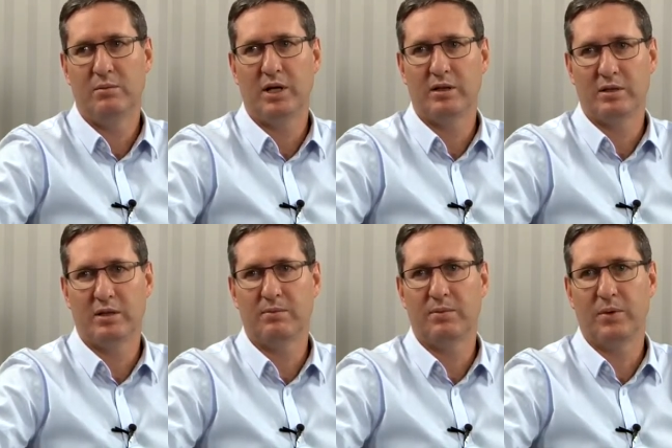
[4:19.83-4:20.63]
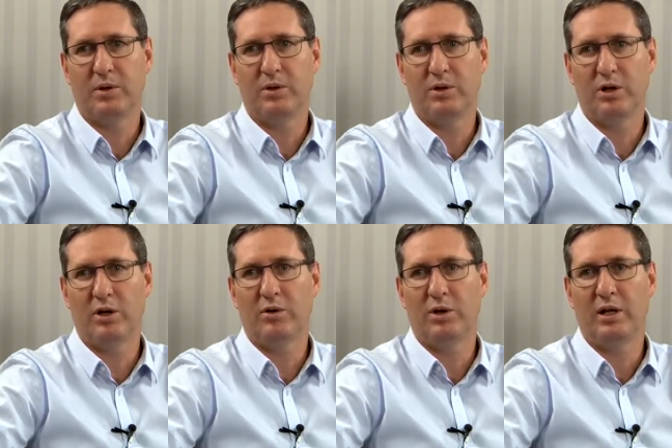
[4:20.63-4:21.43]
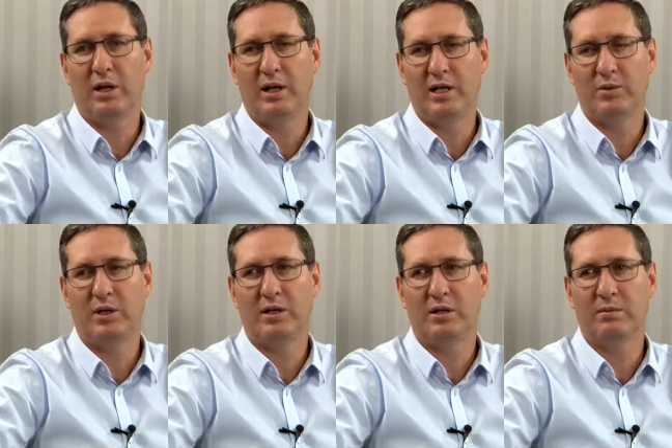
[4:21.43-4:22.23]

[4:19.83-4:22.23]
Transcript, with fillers: But um, you know, unless we can